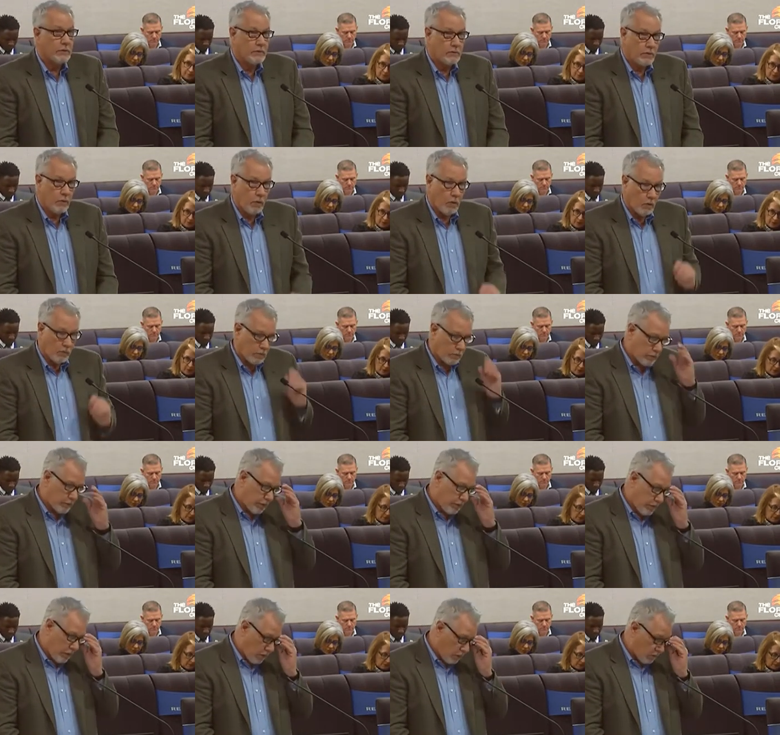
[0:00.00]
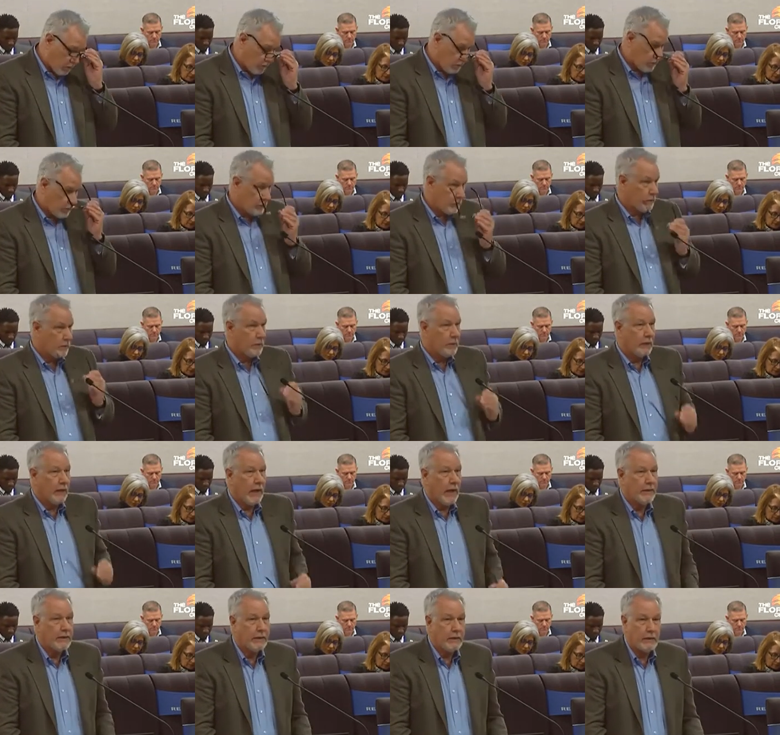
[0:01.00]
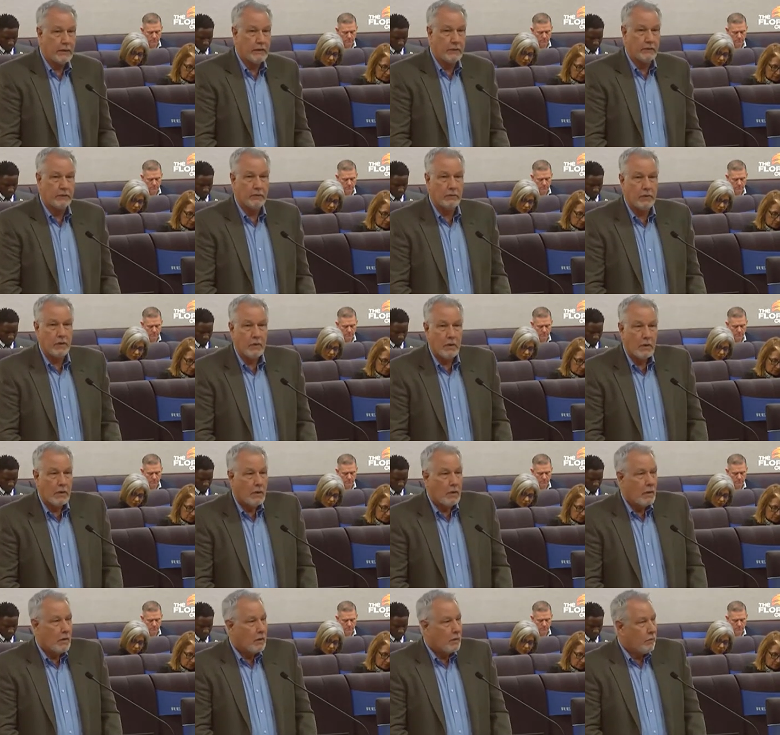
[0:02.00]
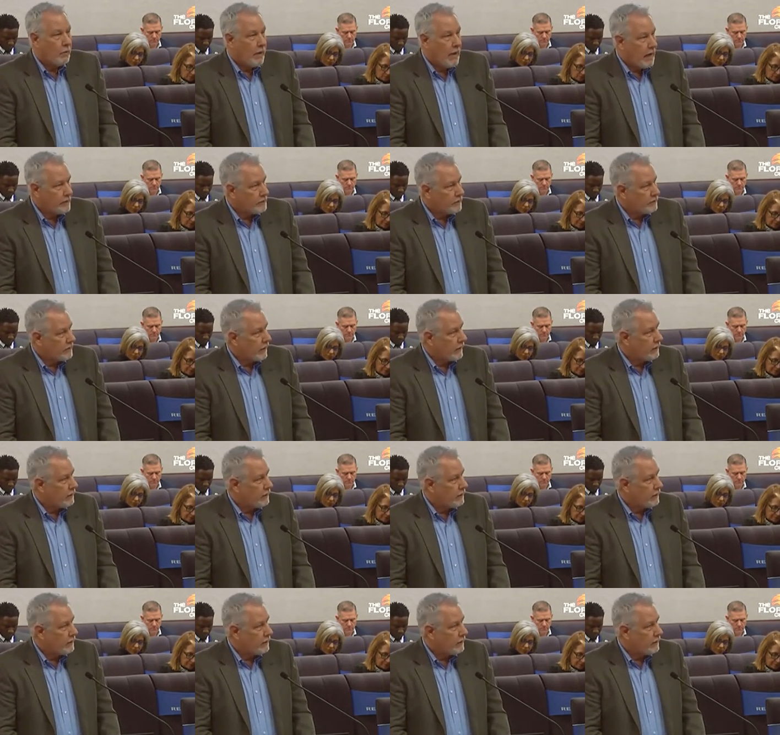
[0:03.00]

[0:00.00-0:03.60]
under control. You know, the idea is we have